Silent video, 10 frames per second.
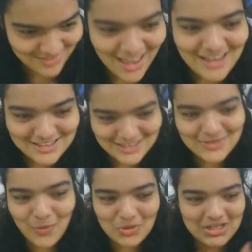
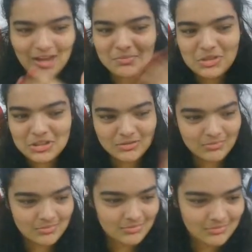640. I'm just
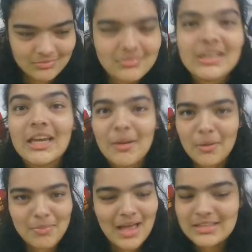thinking
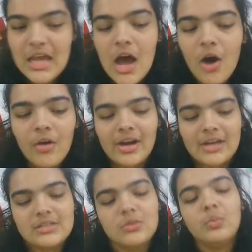of maths. All
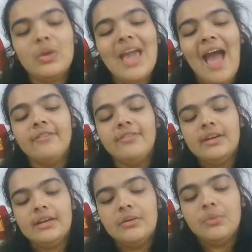right, so we have
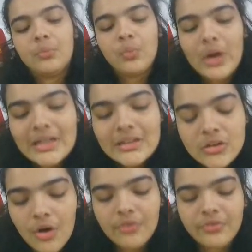a width
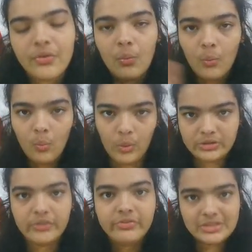of
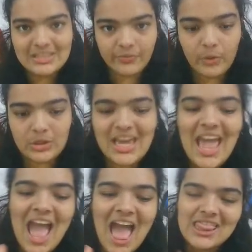640,
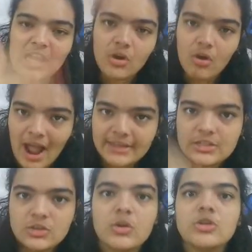and then your height
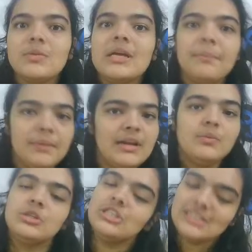is going to be complete,
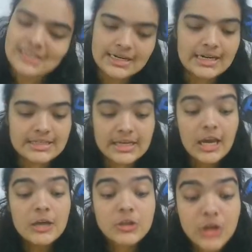which is 1080.
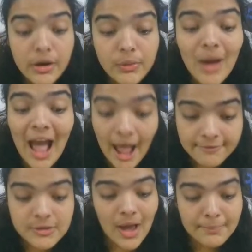So now you
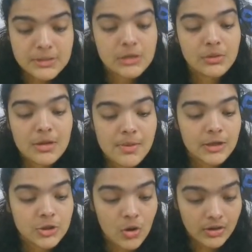have to absolutely
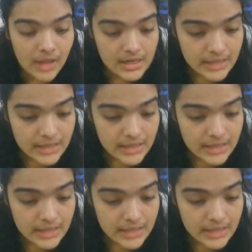make sure that